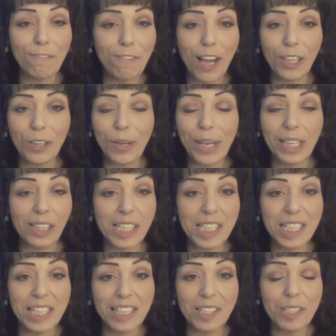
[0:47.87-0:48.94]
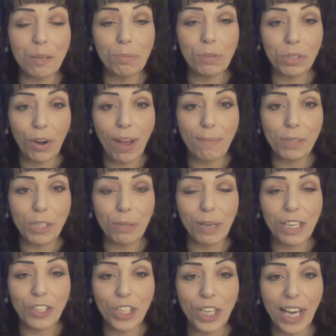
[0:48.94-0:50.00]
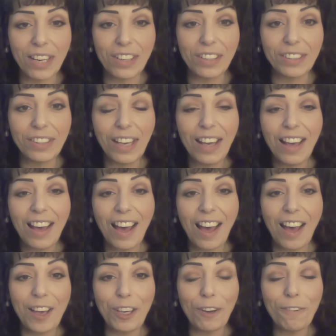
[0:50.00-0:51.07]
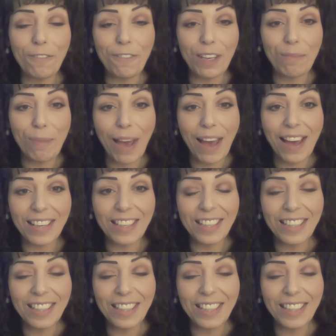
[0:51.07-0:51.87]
follow and listen and subscribe to my channel. Your feedback